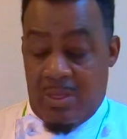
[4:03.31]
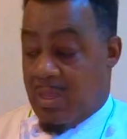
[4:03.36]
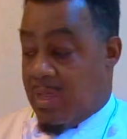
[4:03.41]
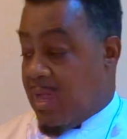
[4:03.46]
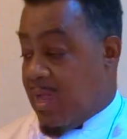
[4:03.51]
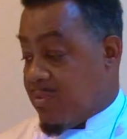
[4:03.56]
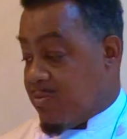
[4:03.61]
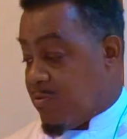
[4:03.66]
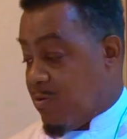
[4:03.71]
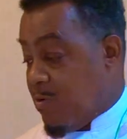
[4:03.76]

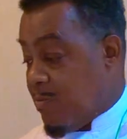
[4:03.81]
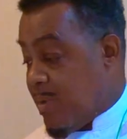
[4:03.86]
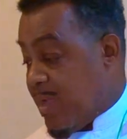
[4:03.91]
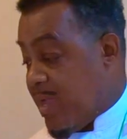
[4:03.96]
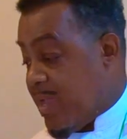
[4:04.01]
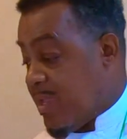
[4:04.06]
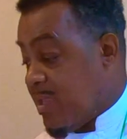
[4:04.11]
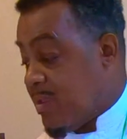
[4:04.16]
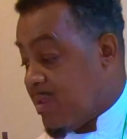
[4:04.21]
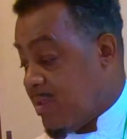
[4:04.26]
I throw
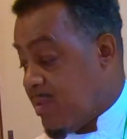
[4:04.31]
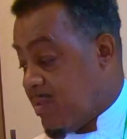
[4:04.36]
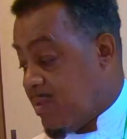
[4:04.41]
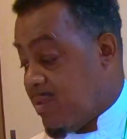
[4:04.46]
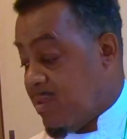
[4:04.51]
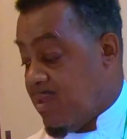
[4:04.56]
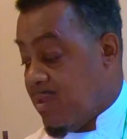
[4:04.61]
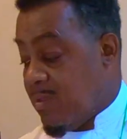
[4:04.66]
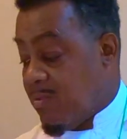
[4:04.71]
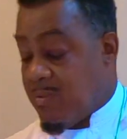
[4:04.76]

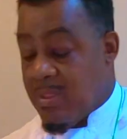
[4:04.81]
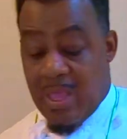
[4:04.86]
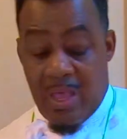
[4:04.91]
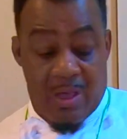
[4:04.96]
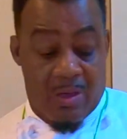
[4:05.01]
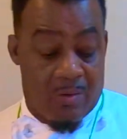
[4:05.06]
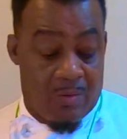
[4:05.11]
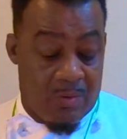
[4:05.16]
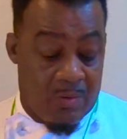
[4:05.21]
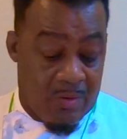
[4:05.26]

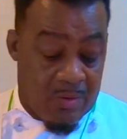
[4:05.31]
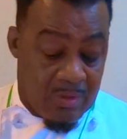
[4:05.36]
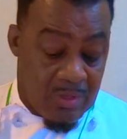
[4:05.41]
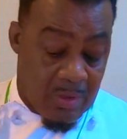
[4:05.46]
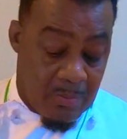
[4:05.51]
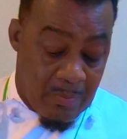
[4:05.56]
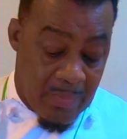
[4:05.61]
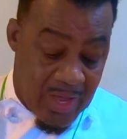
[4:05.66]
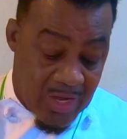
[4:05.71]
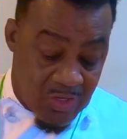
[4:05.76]
now,
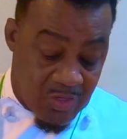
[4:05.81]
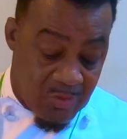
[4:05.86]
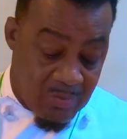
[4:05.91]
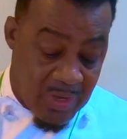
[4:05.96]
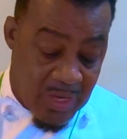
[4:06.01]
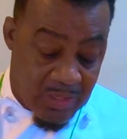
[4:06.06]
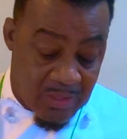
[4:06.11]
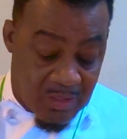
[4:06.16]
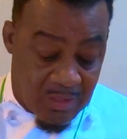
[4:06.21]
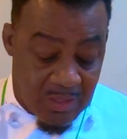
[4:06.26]
the
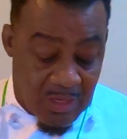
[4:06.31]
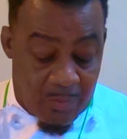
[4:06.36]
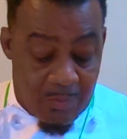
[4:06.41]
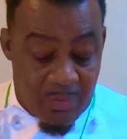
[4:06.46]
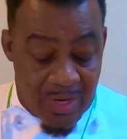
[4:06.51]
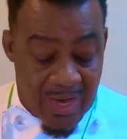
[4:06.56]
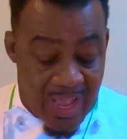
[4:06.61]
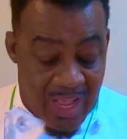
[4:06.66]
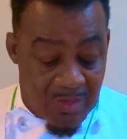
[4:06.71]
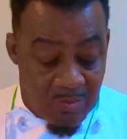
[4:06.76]
measurements,
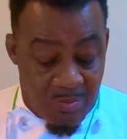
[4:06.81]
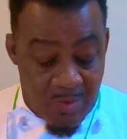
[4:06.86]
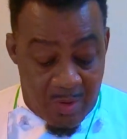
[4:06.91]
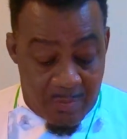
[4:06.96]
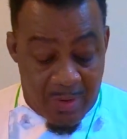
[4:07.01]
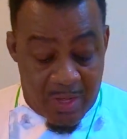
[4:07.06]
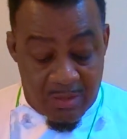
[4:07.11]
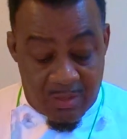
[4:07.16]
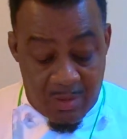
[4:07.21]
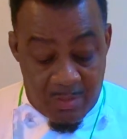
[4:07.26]
someone asked me
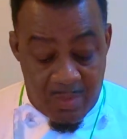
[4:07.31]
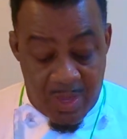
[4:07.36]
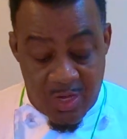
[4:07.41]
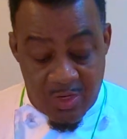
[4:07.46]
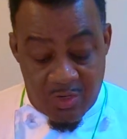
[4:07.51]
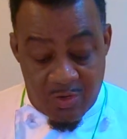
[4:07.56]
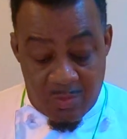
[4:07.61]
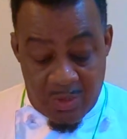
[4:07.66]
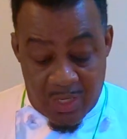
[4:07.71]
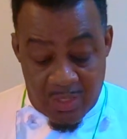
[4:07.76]
about the
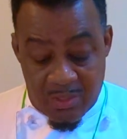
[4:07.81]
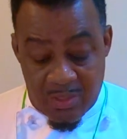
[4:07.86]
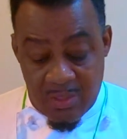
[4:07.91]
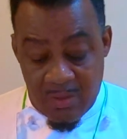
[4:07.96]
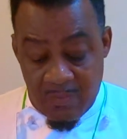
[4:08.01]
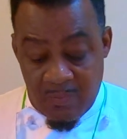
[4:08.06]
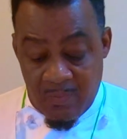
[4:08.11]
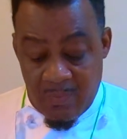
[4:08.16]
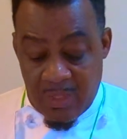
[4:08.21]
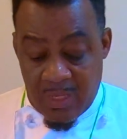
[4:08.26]
measurements.
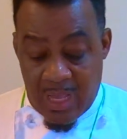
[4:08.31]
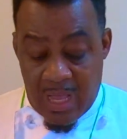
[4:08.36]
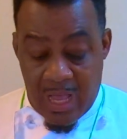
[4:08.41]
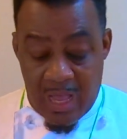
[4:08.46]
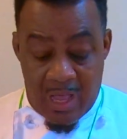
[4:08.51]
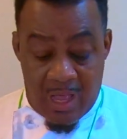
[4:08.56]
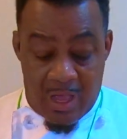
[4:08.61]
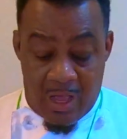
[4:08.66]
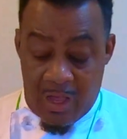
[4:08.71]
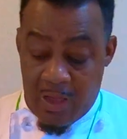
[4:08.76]

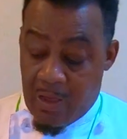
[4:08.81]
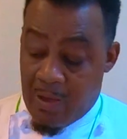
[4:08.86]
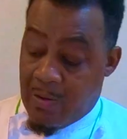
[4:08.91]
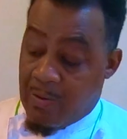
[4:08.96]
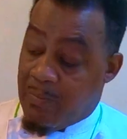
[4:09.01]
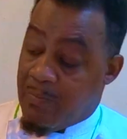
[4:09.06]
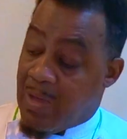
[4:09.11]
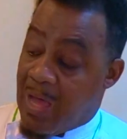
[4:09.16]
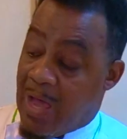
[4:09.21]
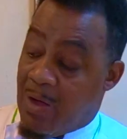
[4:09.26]

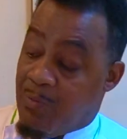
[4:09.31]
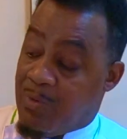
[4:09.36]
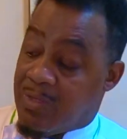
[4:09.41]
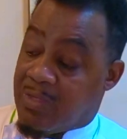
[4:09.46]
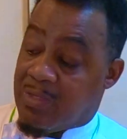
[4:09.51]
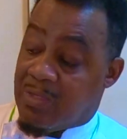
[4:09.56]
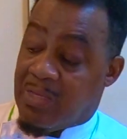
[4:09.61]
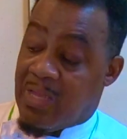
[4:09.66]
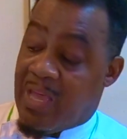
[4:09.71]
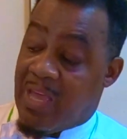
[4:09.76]
I would
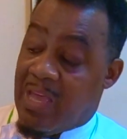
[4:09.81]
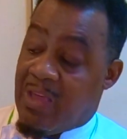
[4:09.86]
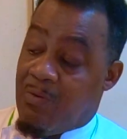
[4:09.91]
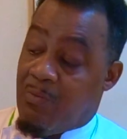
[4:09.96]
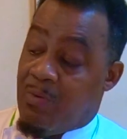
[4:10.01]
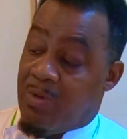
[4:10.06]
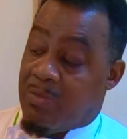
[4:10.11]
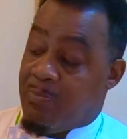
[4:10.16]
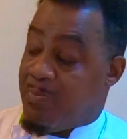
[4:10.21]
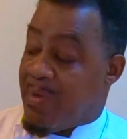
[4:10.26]
say
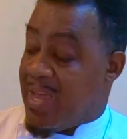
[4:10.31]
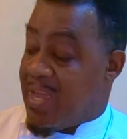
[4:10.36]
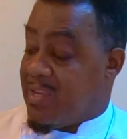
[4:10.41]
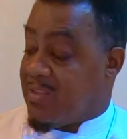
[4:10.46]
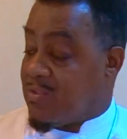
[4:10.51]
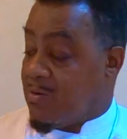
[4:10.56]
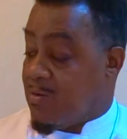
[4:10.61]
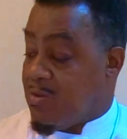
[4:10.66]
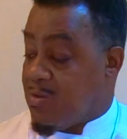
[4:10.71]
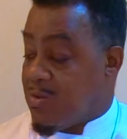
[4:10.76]
with
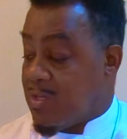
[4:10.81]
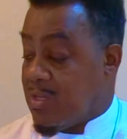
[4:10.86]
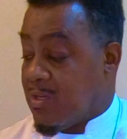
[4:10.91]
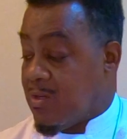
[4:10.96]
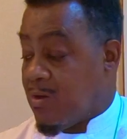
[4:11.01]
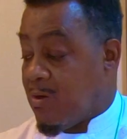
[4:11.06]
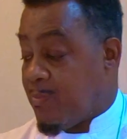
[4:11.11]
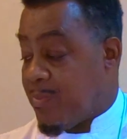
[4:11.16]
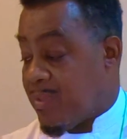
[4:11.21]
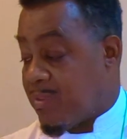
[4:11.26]
basil, you can
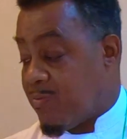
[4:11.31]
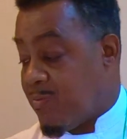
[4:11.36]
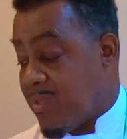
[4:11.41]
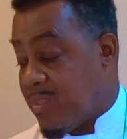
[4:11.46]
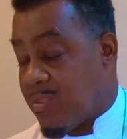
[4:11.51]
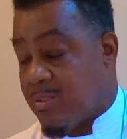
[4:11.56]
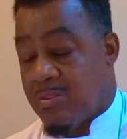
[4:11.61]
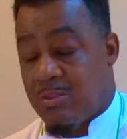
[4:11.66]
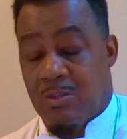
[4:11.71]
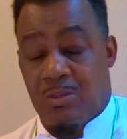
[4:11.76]
go
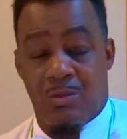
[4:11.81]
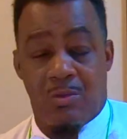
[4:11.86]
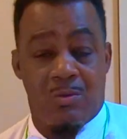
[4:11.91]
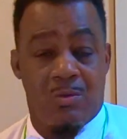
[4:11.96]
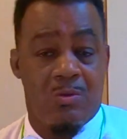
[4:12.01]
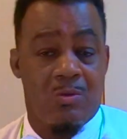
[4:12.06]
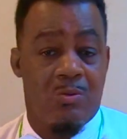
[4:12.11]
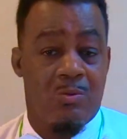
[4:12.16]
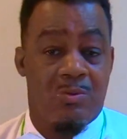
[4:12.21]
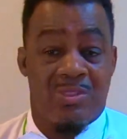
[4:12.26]
between
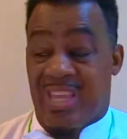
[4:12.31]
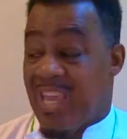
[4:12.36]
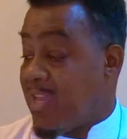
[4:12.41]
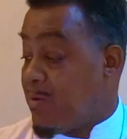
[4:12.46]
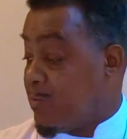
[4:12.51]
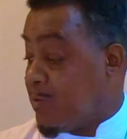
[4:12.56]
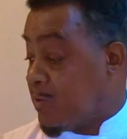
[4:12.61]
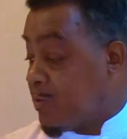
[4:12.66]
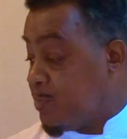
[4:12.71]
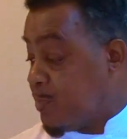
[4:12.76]
2
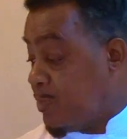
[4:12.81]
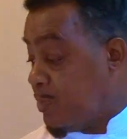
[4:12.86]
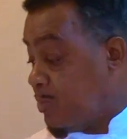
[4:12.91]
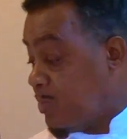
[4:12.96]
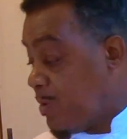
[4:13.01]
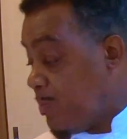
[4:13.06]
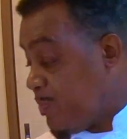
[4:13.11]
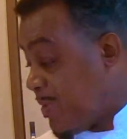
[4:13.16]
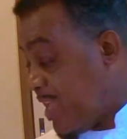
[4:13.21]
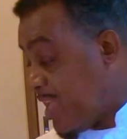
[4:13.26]

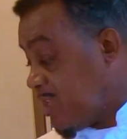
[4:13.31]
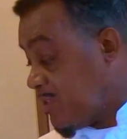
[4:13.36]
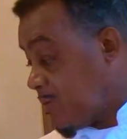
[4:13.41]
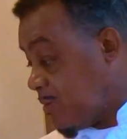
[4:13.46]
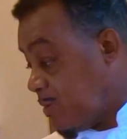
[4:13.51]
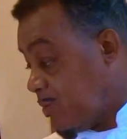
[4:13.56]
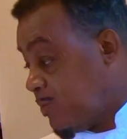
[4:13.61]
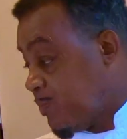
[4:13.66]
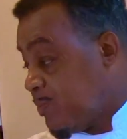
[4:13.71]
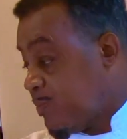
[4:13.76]
tablespoons of
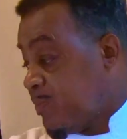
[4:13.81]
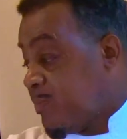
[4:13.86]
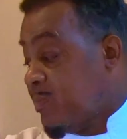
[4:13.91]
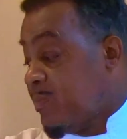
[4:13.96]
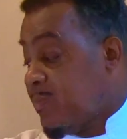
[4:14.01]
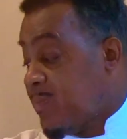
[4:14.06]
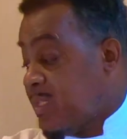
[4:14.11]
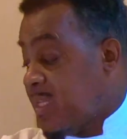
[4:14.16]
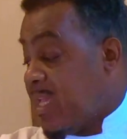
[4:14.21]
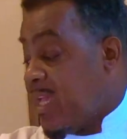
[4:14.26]
basil,
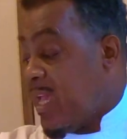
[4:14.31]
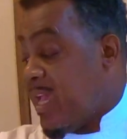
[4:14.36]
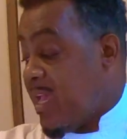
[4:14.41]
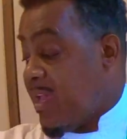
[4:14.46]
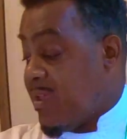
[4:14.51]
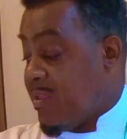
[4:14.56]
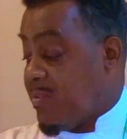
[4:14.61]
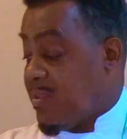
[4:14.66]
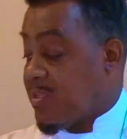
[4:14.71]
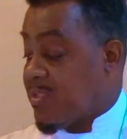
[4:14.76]

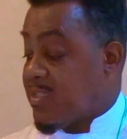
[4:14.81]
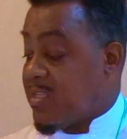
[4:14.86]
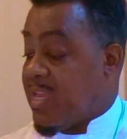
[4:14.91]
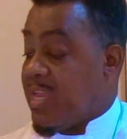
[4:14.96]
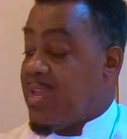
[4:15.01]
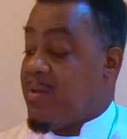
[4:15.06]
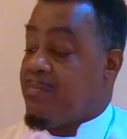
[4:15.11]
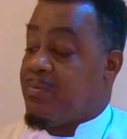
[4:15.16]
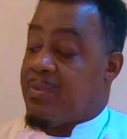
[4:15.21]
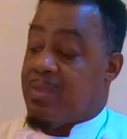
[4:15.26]
and the
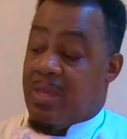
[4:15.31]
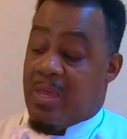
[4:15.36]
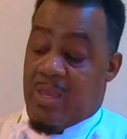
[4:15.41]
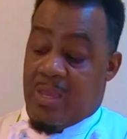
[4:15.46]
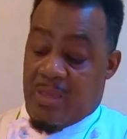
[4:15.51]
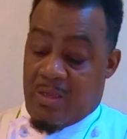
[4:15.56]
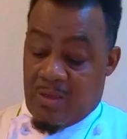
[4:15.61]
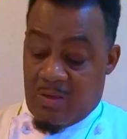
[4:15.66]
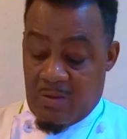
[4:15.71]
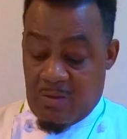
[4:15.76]
same
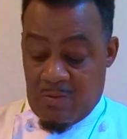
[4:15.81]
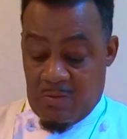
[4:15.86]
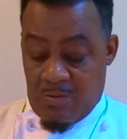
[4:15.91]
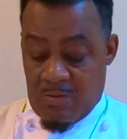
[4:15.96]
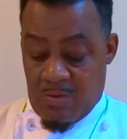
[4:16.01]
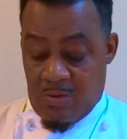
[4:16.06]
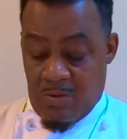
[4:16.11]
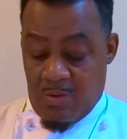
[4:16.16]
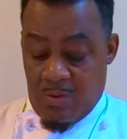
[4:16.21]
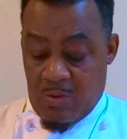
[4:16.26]
thing
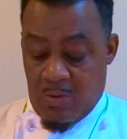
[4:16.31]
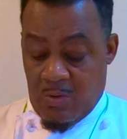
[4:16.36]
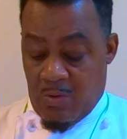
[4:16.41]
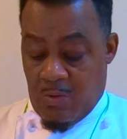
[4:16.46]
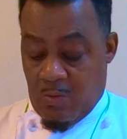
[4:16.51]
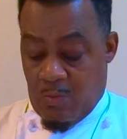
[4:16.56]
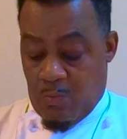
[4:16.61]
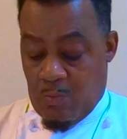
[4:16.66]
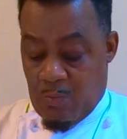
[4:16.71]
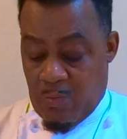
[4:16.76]

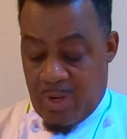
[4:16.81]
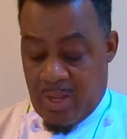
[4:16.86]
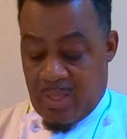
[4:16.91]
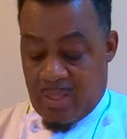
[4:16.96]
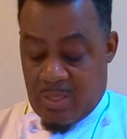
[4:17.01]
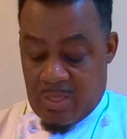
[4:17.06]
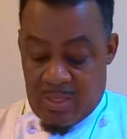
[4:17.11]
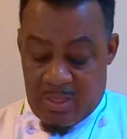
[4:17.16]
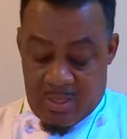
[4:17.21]
with